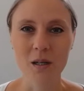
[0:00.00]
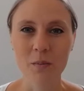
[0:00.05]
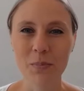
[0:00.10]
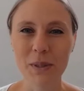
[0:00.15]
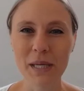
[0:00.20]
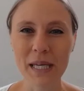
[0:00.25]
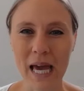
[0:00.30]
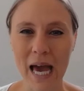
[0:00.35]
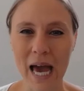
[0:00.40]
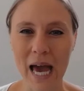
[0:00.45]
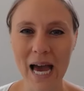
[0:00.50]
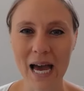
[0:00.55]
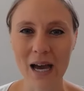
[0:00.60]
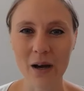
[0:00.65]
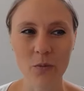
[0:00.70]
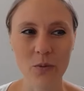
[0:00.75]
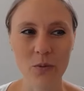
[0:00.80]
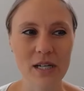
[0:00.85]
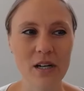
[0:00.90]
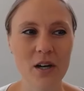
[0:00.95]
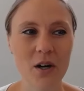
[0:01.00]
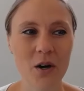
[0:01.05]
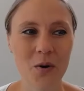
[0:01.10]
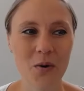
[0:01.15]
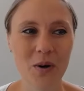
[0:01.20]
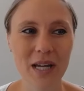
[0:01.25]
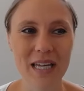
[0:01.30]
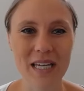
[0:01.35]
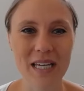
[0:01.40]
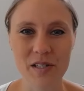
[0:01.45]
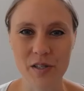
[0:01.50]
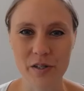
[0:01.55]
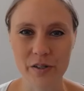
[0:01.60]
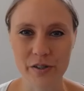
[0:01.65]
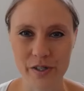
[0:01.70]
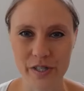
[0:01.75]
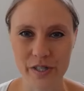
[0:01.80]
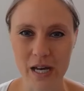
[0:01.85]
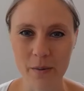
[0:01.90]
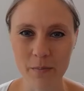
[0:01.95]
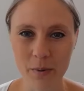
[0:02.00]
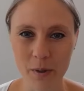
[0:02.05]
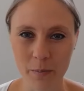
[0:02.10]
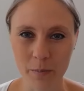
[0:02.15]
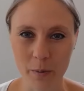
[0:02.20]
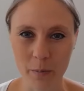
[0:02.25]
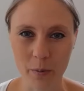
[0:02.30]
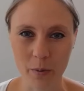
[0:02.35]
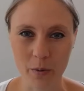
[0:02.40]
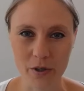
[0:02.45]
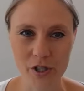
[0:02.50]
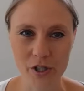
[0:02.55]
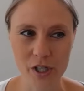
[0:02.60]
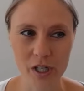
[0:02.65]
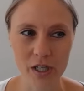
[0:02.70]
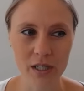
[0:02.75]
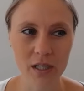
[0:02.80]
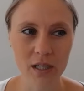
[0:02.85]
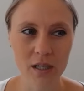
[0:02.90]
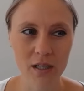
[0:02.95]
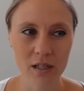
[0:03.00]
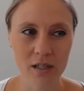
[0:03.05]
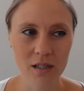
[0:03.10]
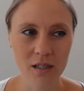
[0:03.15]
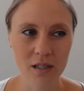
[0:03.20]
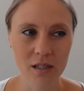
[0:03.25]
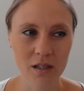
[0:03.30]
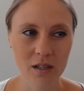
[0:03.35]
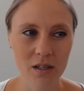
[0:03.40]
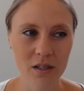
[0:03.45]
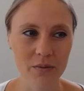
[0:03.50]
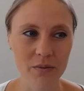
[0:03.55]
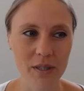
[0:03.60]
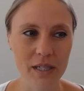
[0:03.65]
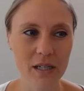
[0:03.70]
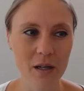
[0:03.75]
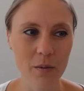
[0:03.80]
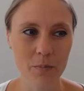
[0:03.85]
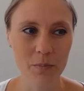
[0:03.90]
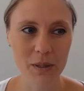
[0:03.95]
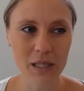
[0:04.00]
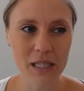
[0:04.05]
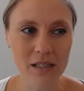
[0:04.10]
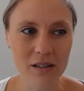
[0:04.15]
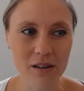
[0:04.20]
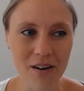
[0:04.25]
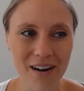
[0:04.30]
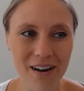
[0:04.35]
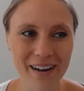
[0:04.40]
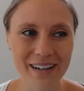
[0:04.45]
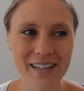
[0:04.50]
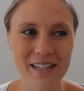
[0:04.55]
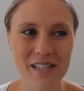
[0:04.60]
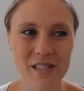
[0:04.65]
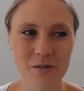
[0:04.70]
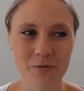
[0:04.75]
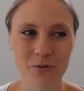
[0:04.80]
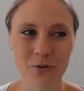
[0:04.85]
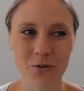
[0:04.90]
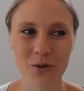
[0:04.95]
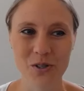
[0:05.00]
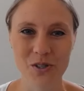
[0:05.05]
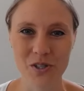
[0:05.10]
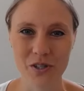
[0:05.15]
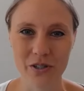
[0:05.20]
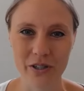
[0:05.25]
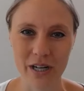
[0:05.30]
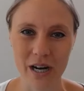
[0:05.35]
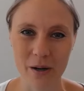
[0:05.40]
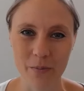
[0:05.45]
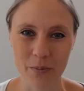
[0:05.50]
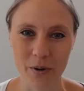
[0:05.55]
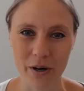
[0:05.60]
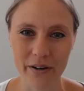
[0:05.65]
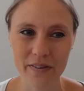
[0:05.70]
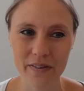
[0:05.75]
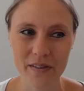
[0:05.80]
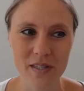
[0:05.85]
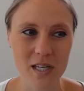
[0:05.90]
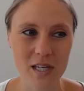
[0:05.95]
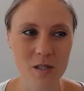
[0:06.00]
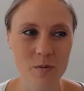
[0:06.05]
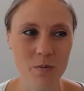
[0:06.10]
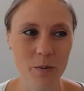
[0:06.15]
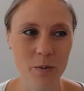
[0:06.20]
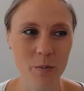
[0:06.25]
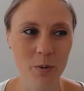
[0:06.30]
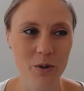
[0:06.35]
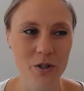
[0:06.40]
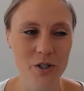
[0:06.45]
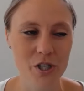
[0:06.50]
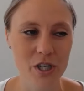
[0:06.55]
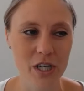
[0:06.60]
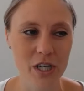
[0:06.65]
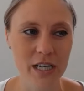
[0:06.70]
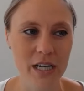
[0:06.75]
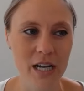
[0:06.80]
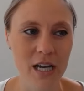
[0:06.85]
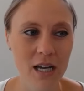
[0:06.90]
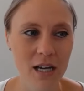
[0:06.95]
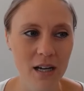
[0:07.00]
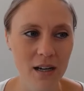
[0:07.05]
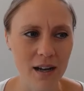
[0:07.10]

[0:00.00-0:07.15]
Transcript: P hat, we know, is your sample proportion, right? P naught is, of course, your hypothesized proportion.